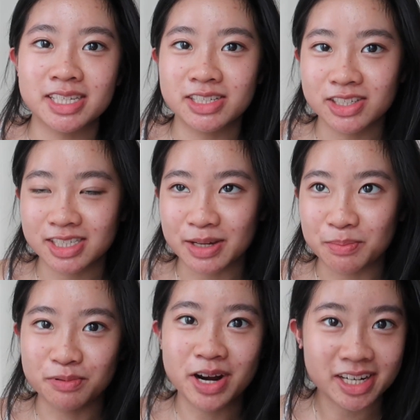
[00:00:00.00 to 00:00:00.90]
They just
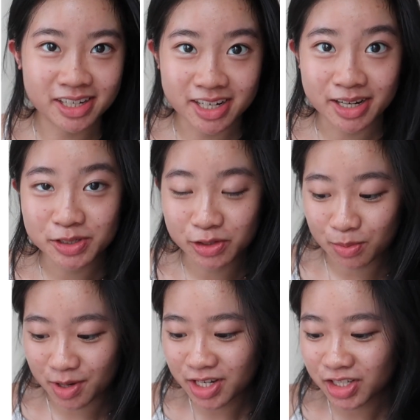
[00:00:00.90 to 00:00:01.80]
like brighten it up so
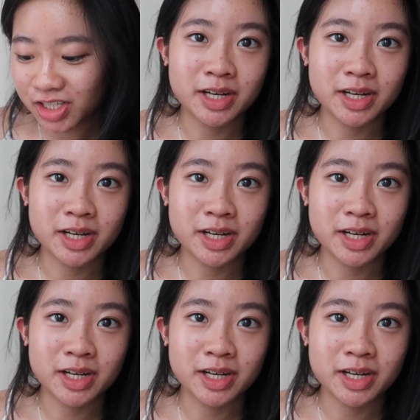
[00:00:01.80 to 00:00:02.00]
much.